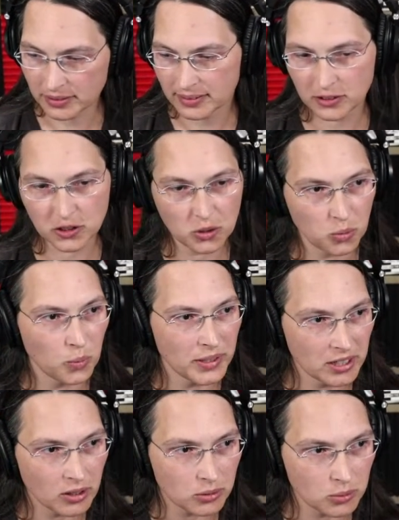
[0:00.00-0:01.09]
So we
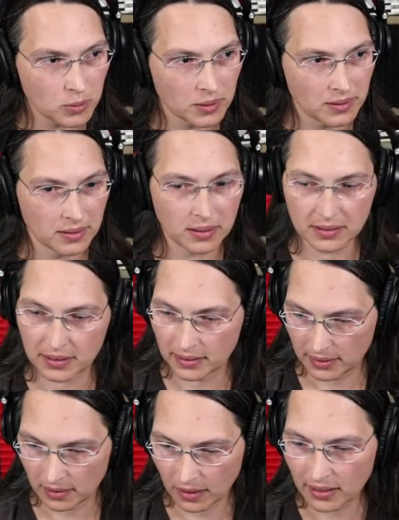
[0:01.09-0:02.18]
know
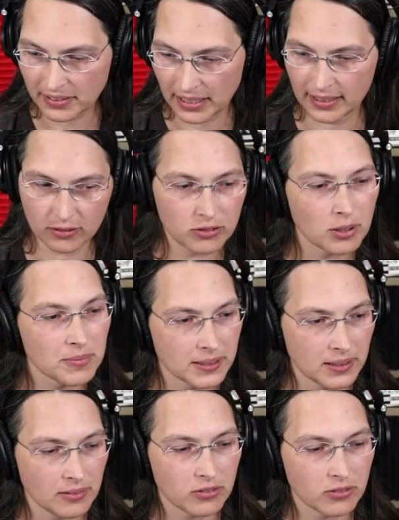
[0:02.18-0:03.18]
offhand from the